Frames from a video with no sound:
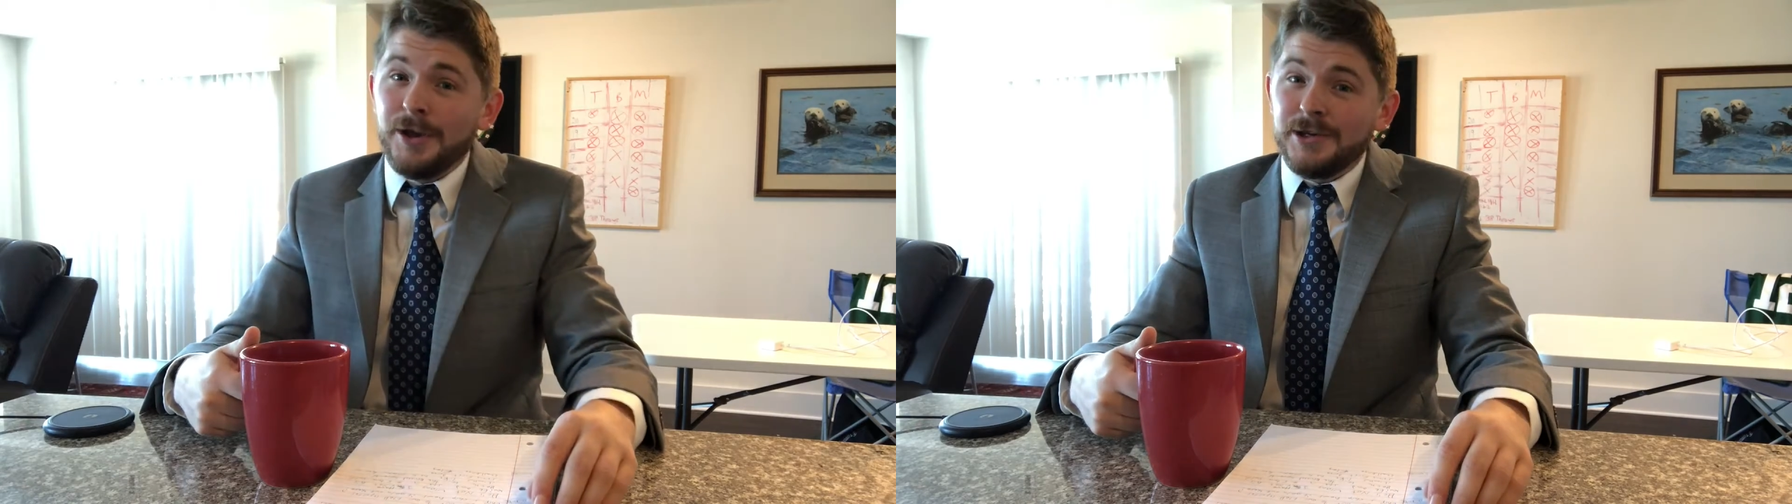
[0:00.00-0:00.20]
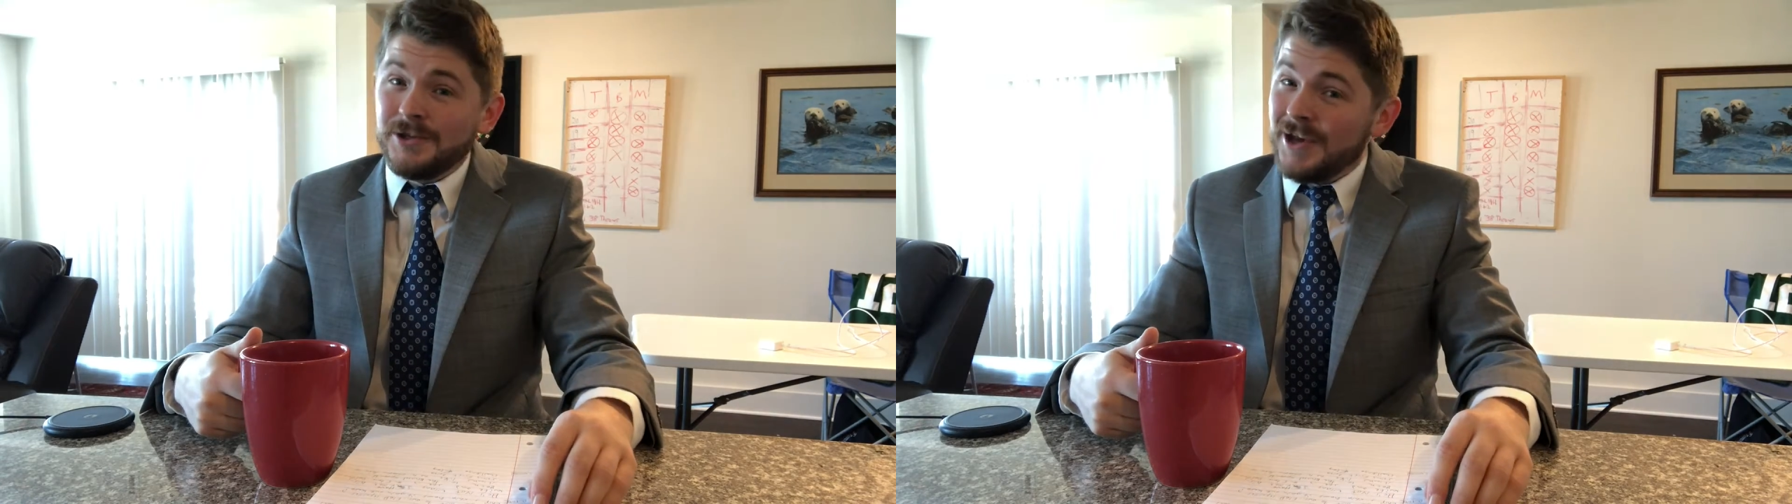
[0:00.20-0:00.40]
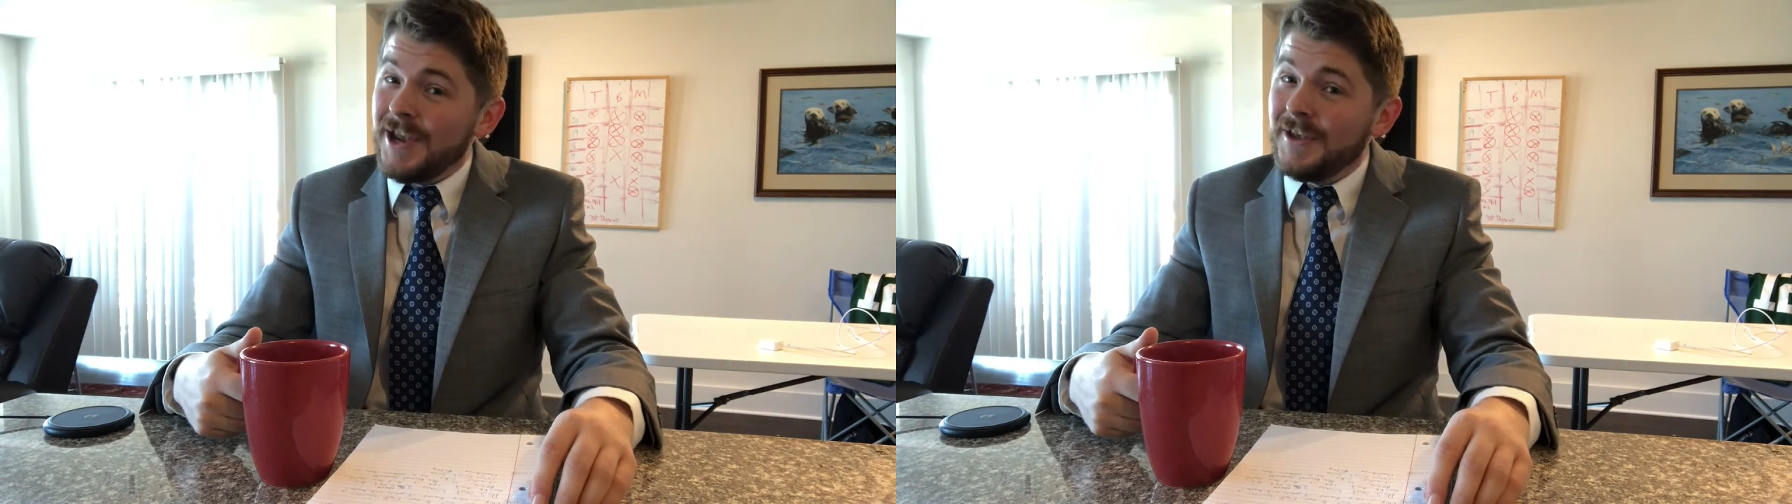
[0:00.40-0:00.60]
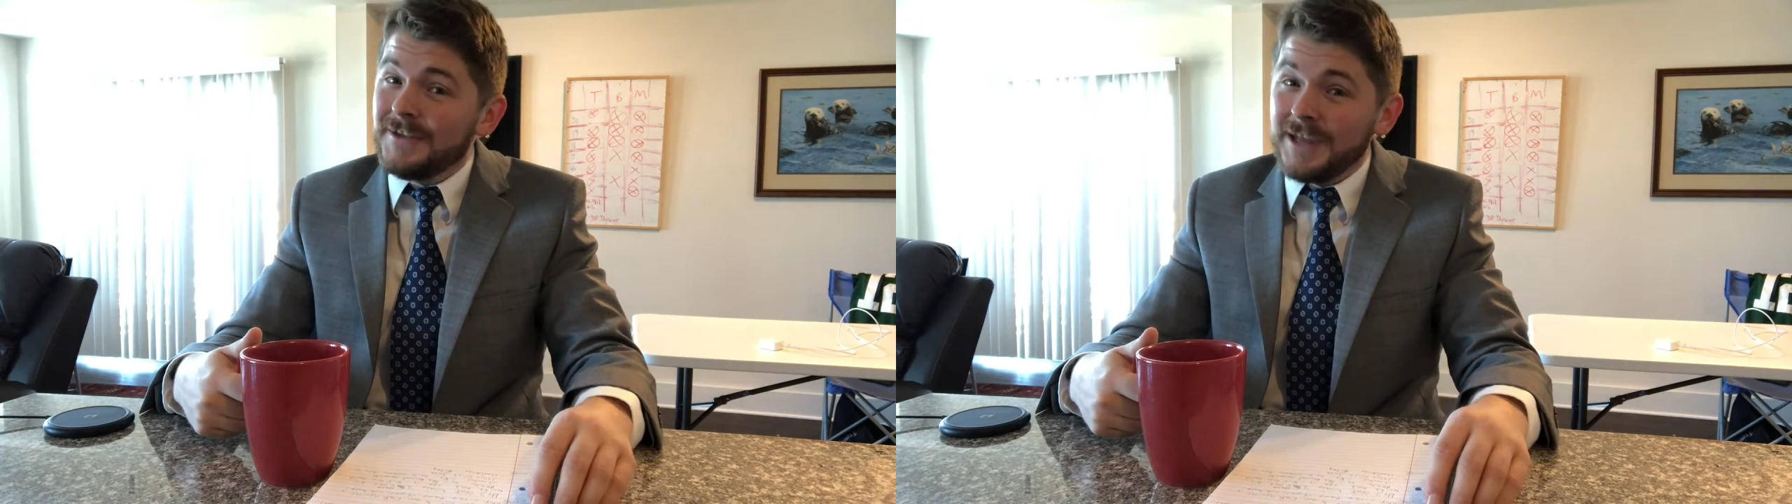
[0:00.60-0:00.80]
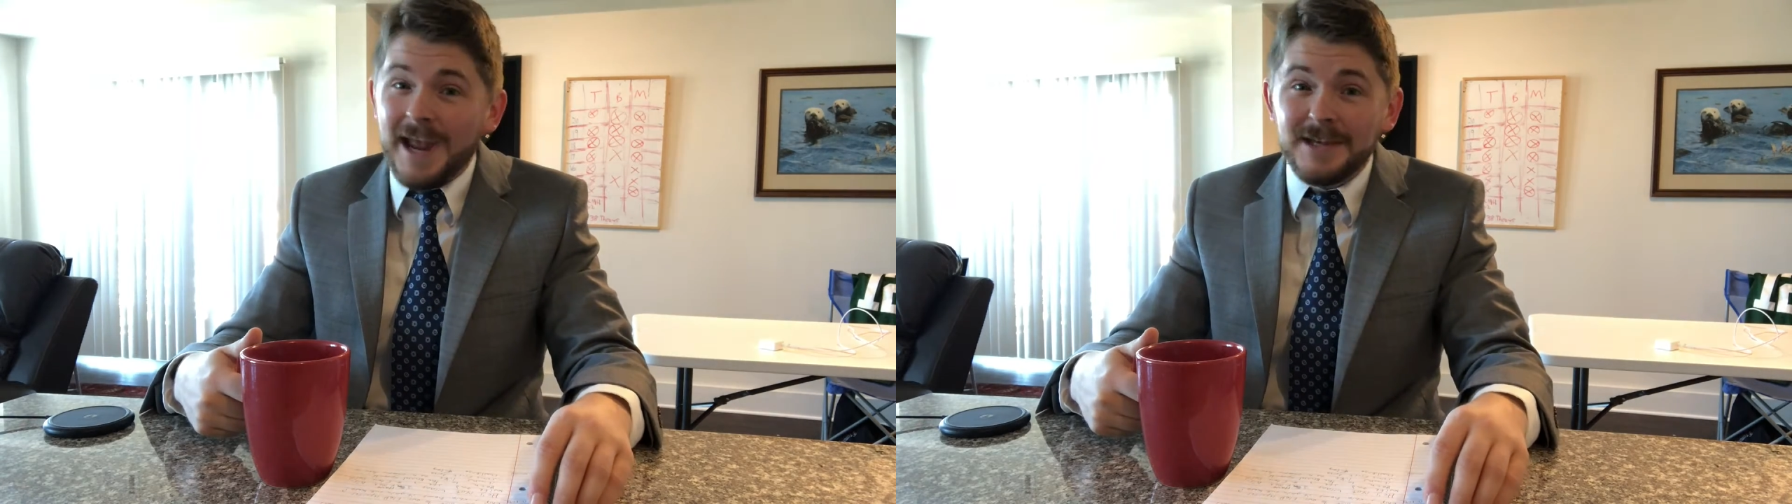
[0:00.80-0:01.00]
She
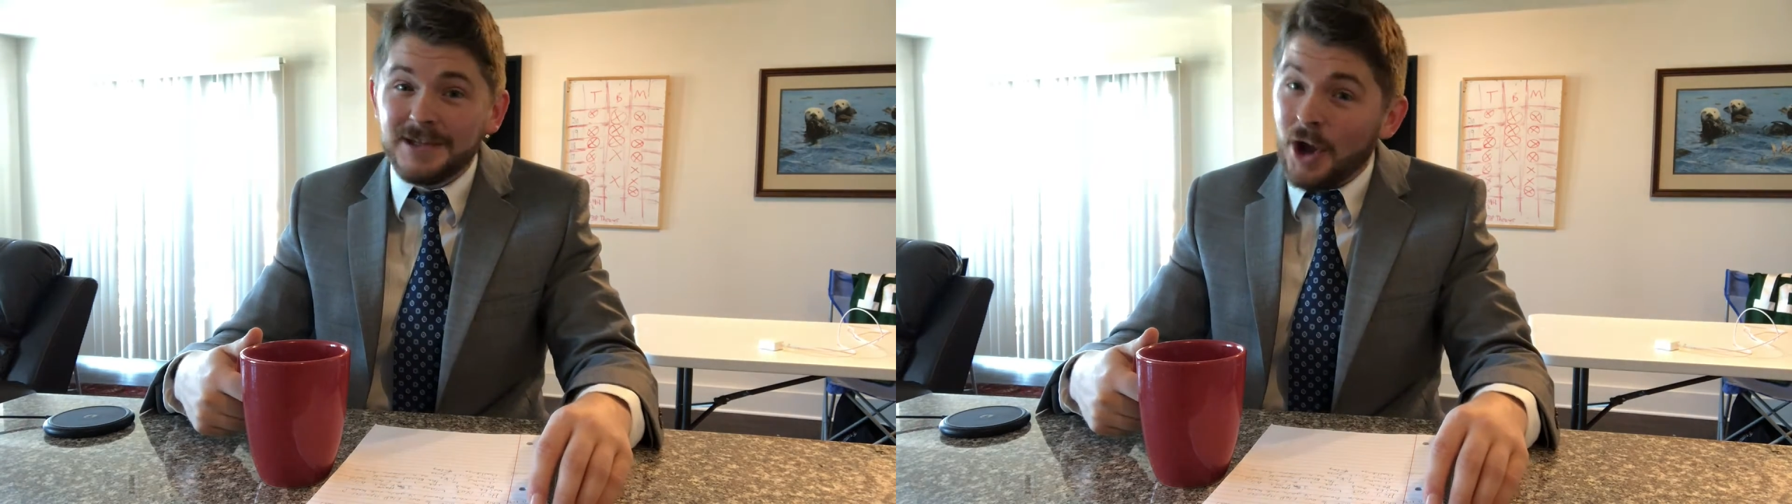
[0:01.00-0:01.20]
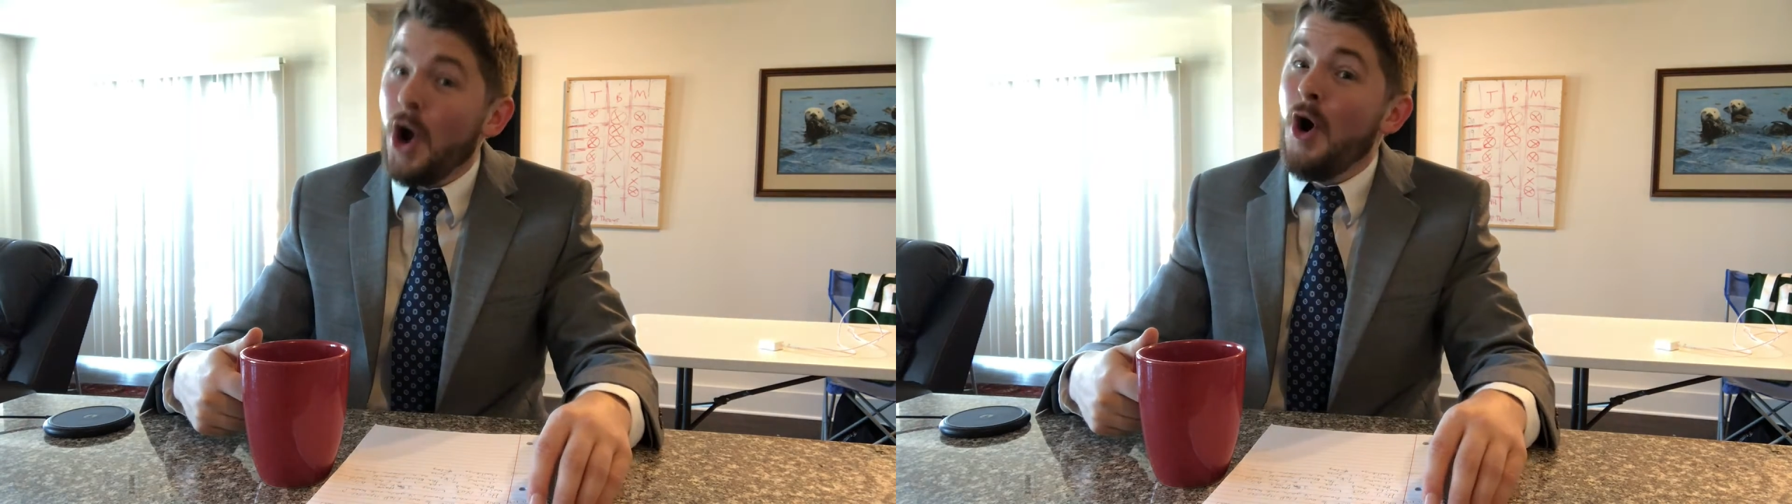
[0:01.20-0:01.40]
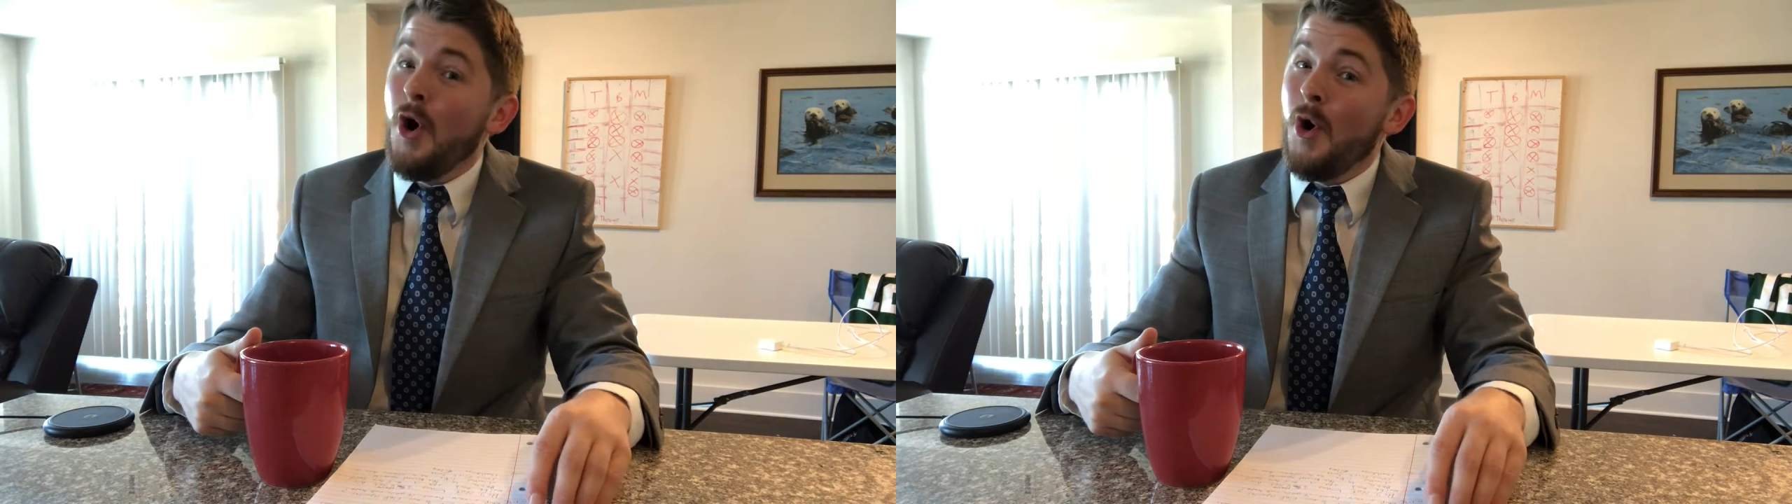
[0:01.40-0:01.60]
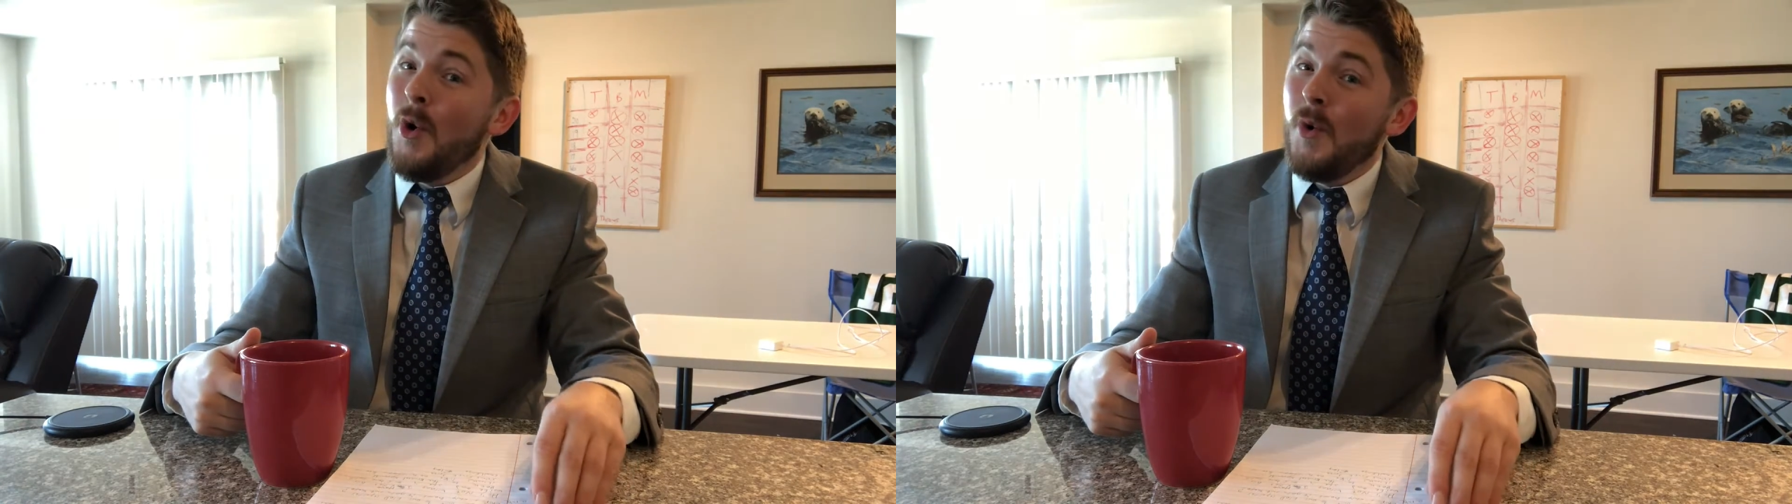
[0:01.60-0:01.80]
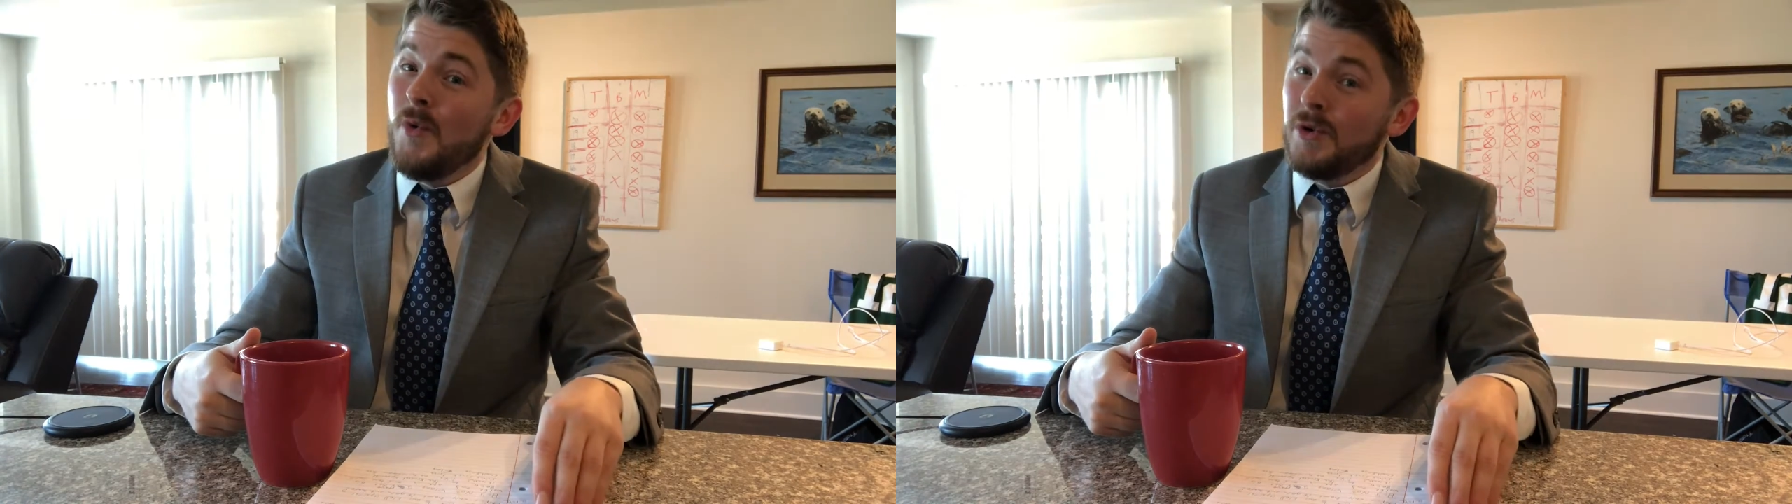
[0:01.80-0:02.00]
is a
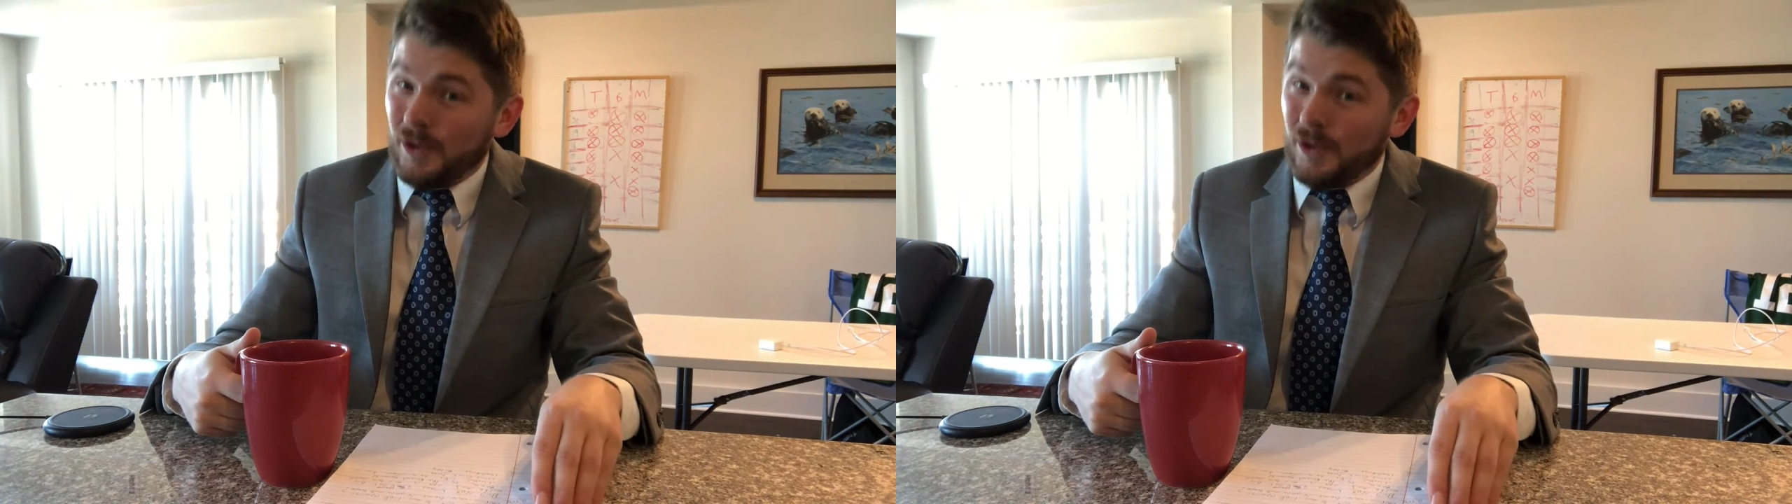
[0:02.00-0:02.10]
stone